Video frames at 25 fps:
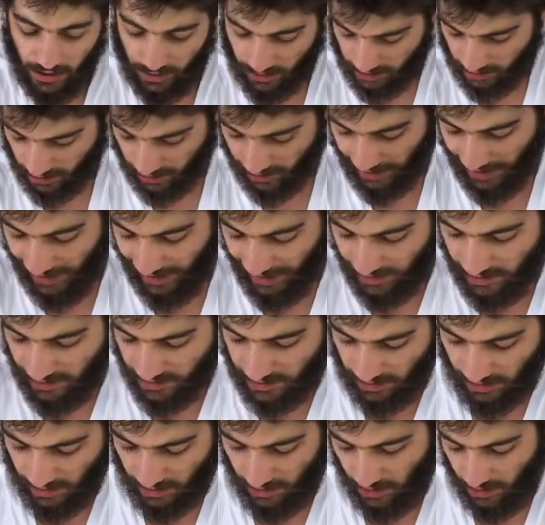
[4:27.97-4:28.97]
So
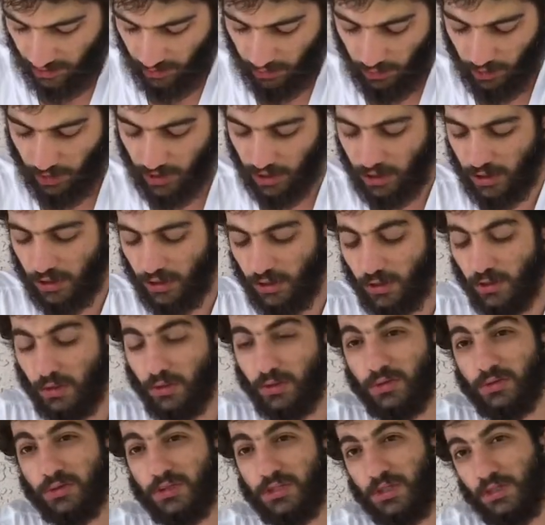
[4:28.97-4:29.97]
next, we're going to
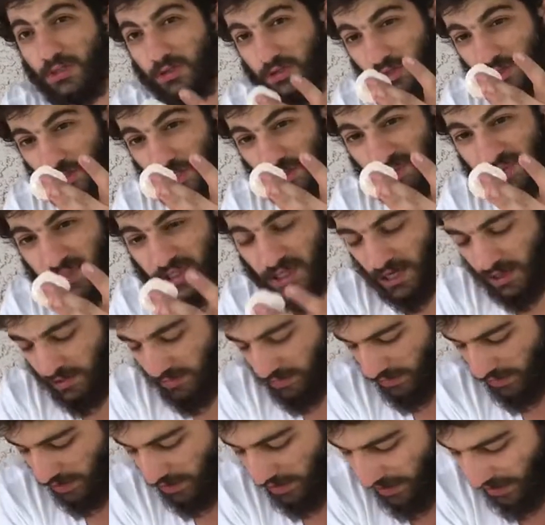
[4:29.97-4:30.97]
use
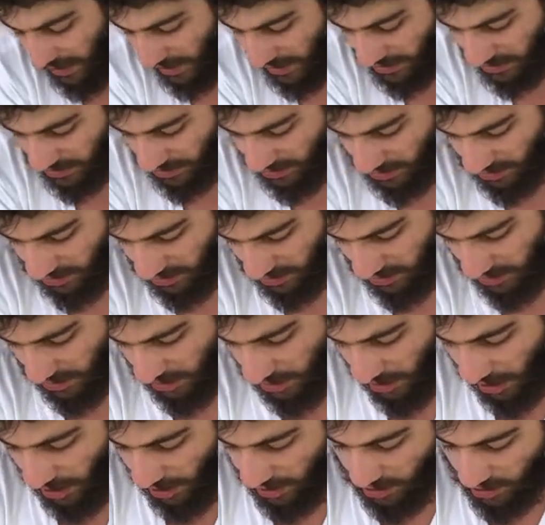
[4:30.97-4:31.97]
gypsum, again,
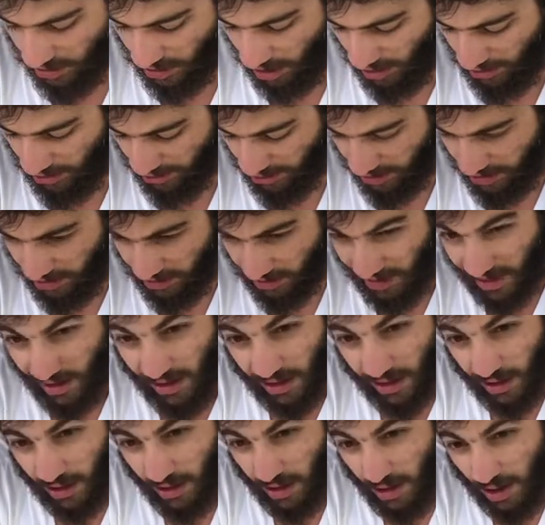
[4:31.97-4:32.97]
another
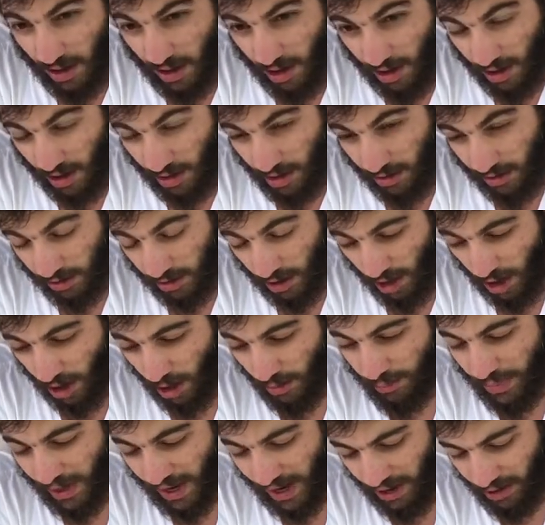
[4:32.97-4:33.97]

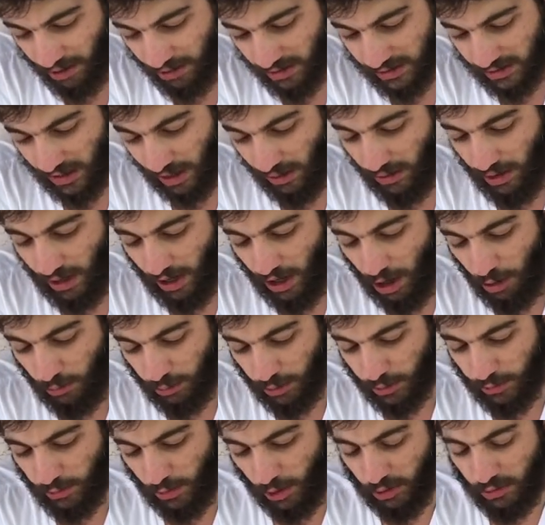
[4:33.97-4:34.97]
compound that will help
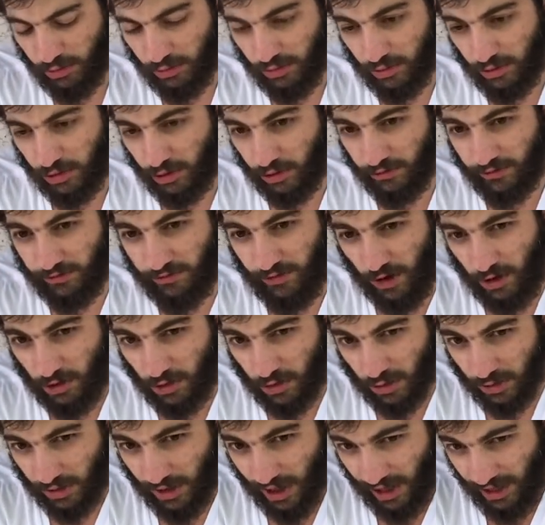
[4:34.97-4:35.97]
promote your
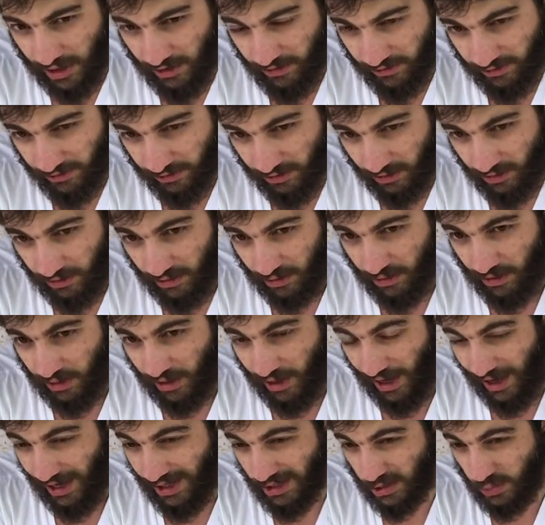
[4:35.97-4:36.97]
fungal life,
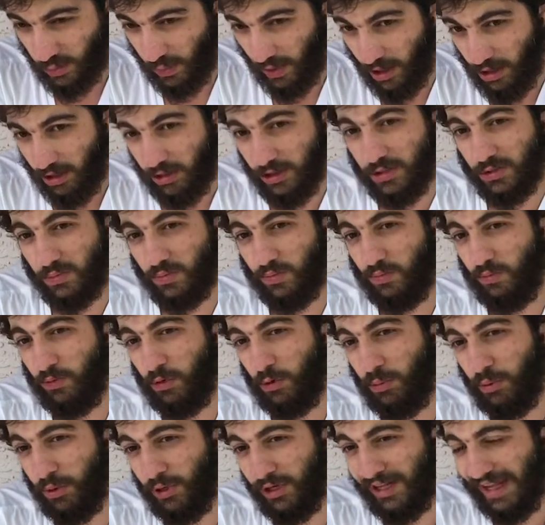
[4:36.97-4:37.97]
as well as
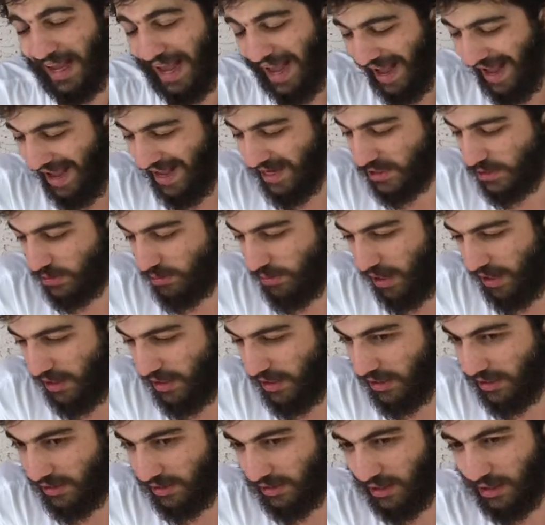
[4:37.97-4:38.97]
we're putting
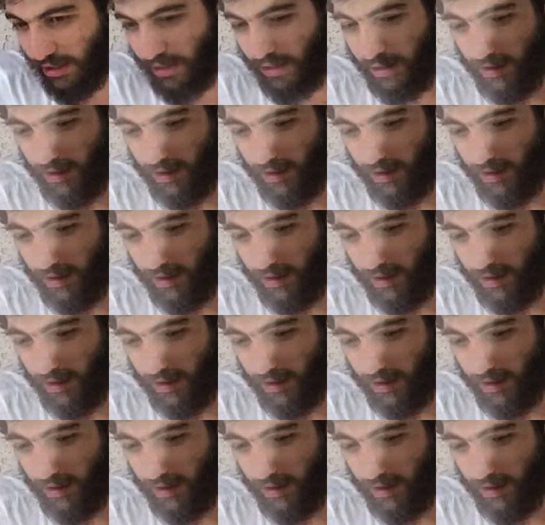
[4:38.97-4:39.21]
azomite in here.